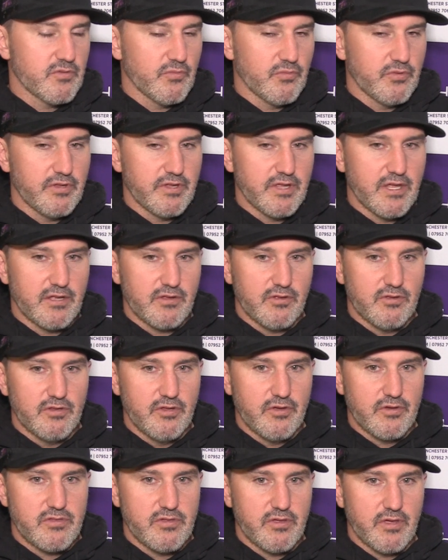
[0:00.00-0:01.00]
So when you get good
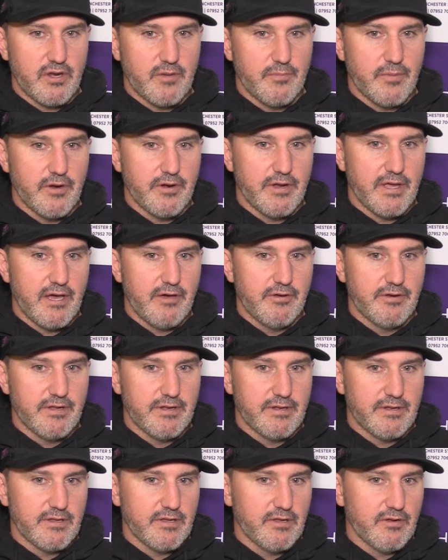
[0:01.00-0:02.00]
looks, you got to bear down,
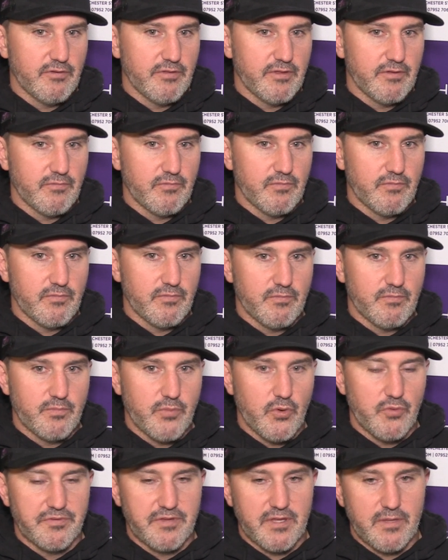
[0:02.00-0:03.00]
and you know they
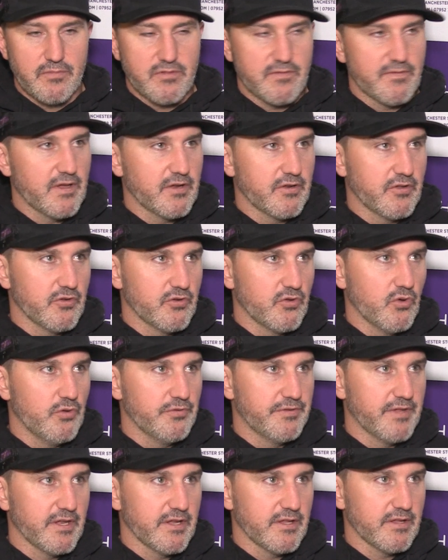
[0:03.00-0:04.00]
both teams have had good
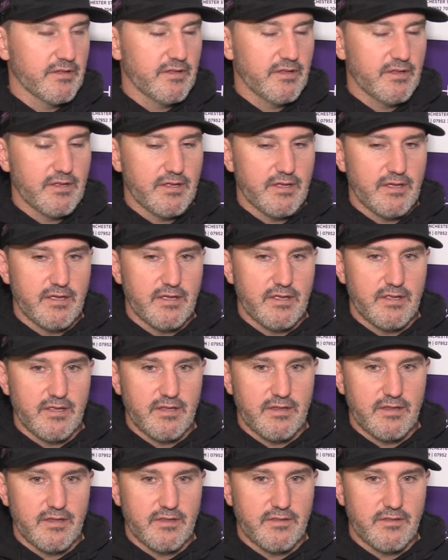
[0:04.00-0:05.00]
goaltending uh,
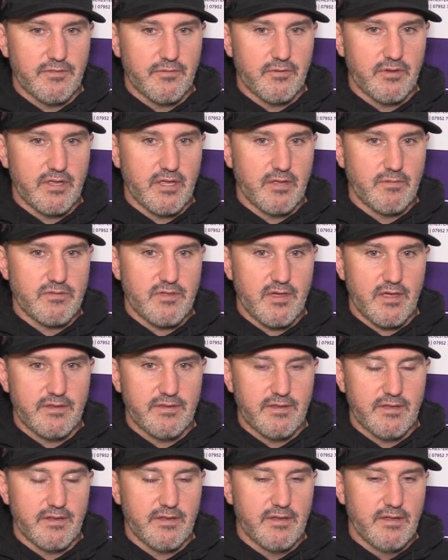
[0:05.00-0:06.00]
in, in, the three-game
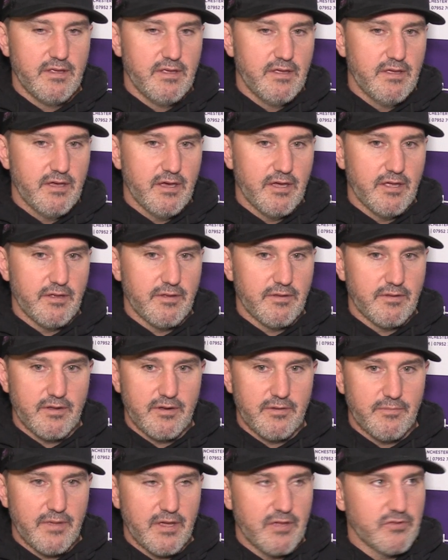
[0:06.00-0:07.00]
set, and I,
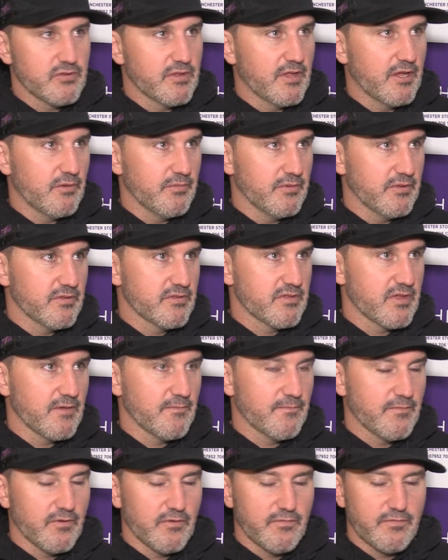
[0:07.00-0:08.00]
would imagine that'll be the
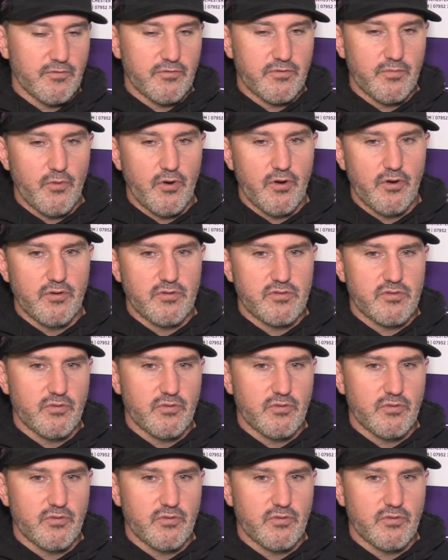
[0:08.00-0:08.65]
same for, for tomorrow.